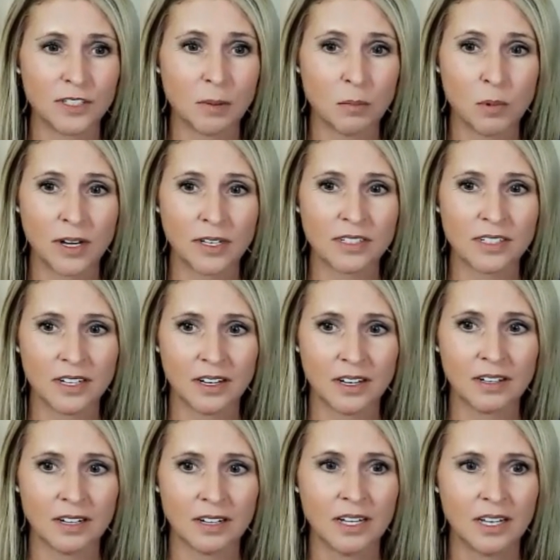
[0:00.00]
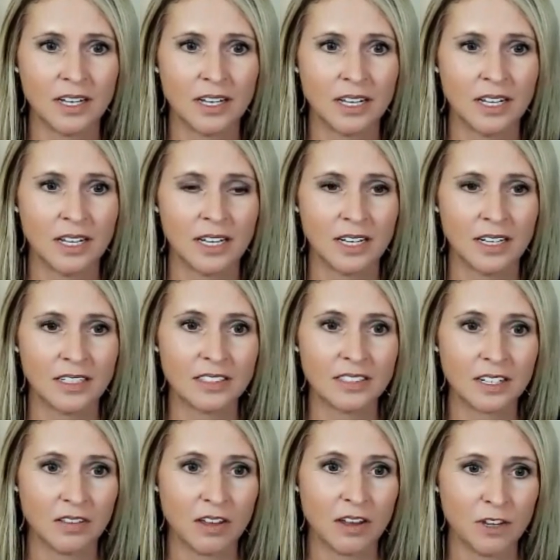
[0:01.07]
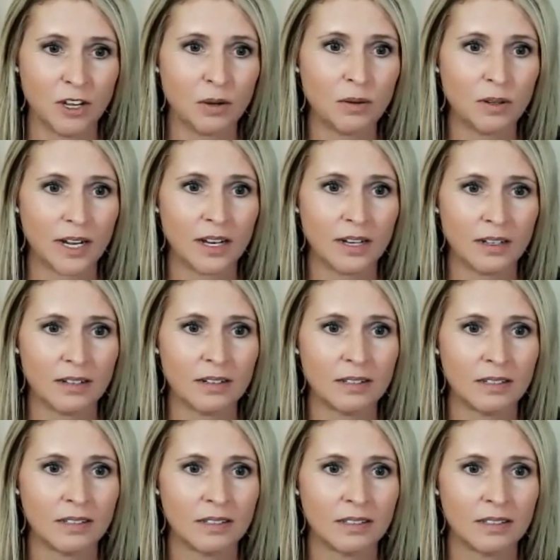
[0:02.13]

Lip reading: someone to love you and